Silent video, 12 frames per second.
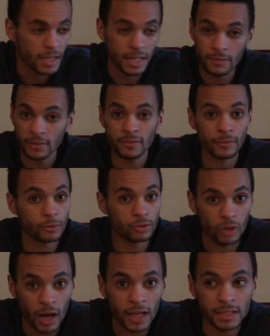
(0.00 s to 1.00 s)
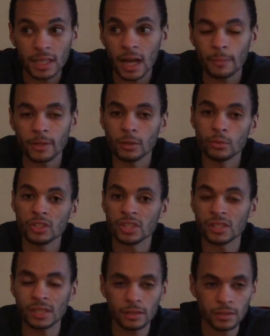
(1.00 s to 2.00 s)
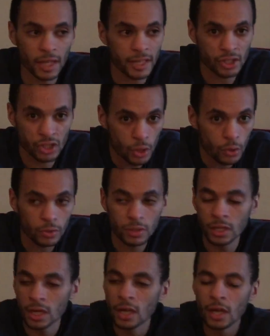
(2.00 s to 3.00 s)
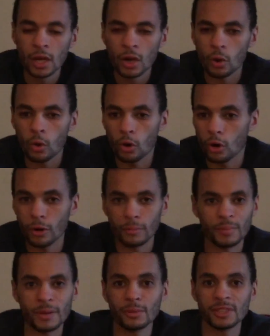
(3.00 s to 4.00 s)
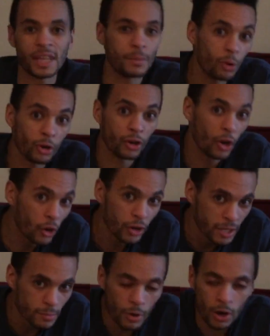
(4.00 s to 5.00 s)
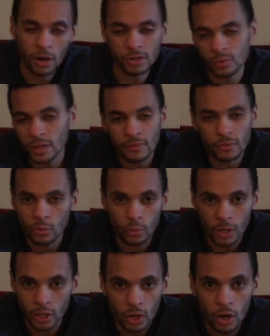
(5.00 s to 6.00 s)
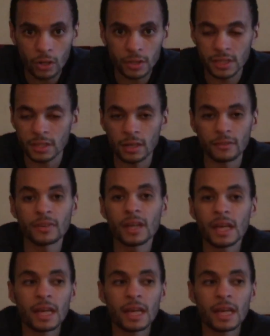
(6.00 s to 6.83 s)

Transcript: even if it was grind time and it was just like joke, or people say more nerdy bars, whatever you want to call the stuff.